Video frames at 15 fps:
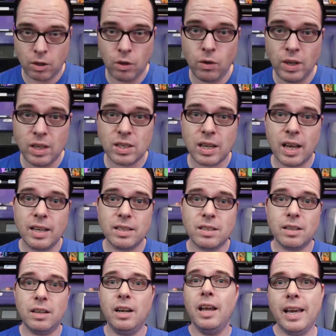Qidi
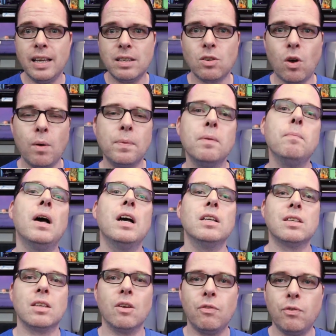Slicer is
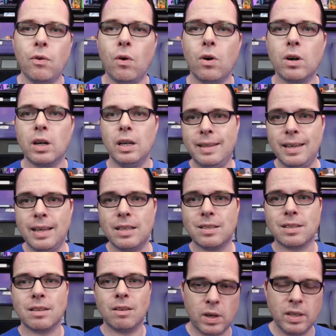optimized for
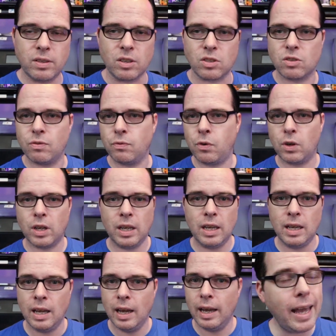these printers, for
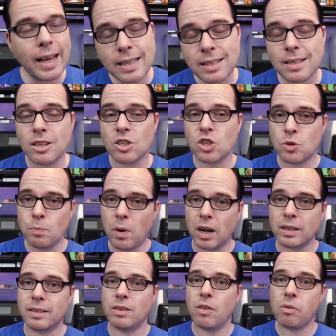the X
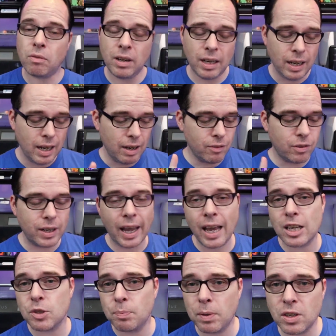Smart 3, for the
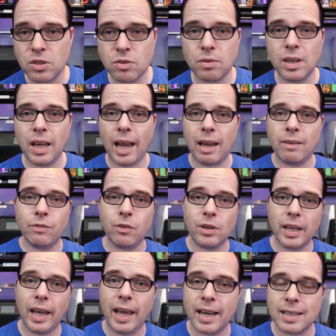X Plus 3 and for
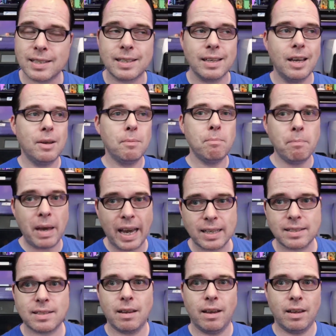the X
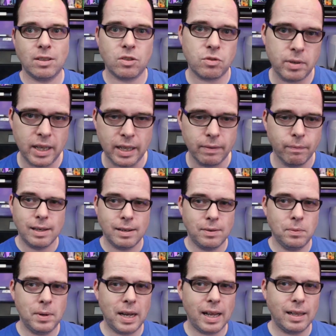Max 3.
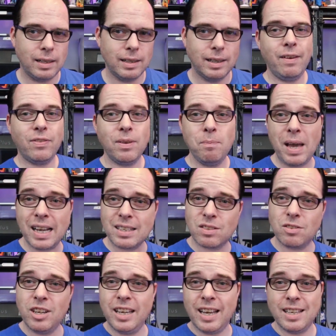Well, if the Max
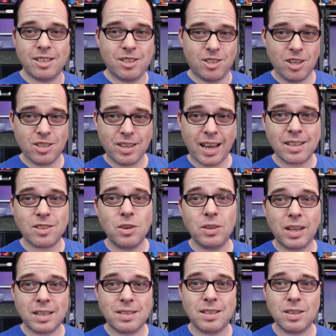3 is just as
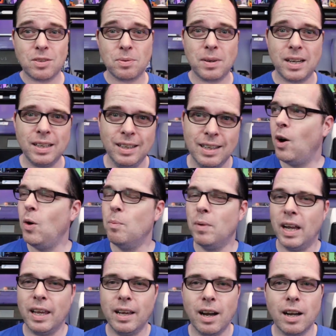good as this one, oh
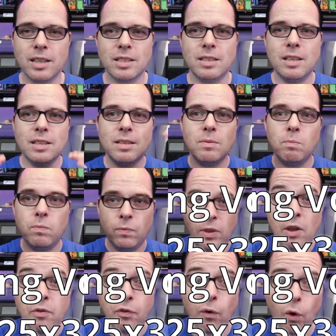my gosh, this
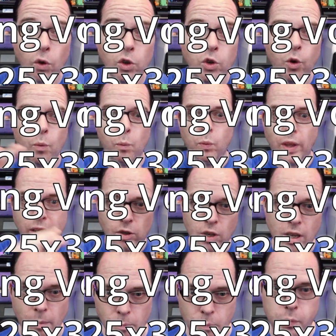the volume that
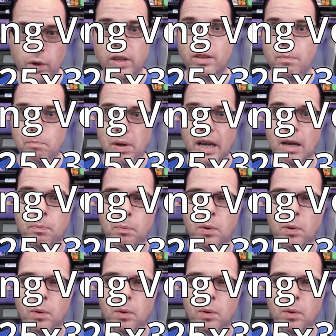you can print, the bigger